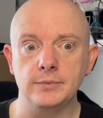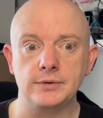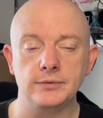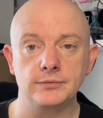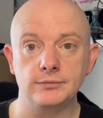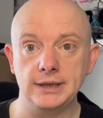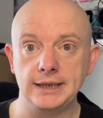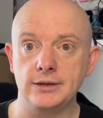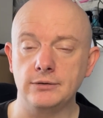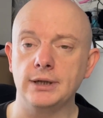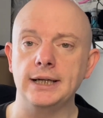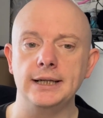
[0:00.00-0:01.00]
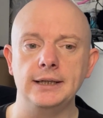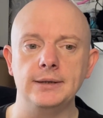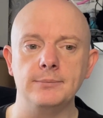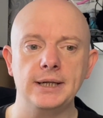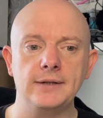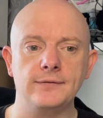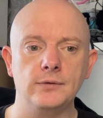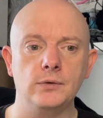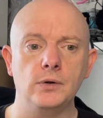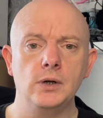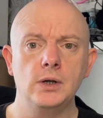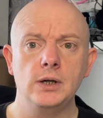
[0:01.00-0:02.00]
which was really great, and it made
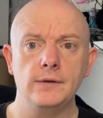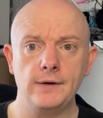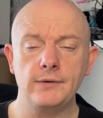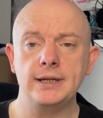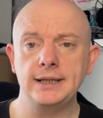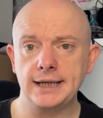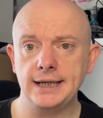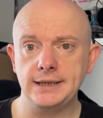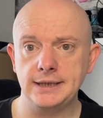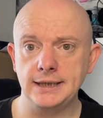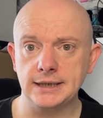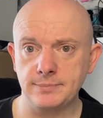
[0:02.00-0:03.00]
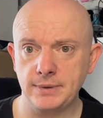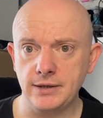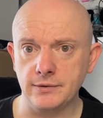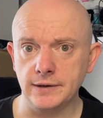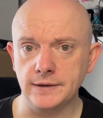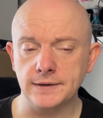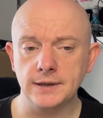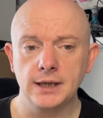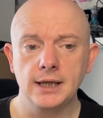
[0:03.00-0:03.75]
for a very engaging experience.